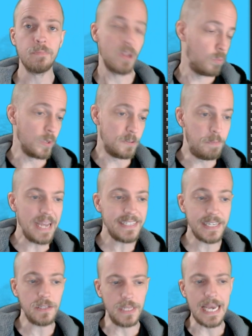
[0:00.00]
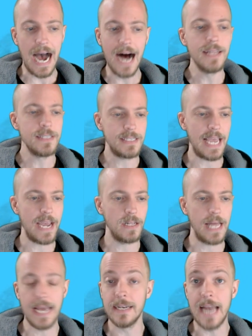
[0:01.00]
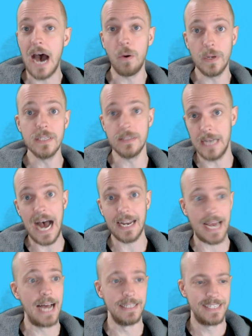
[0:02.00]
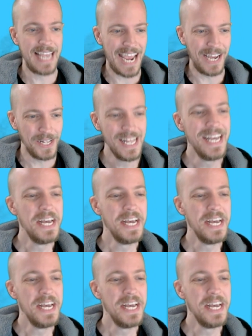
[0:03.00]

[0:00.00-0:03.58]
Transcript: was basically on sale and now is not on sale,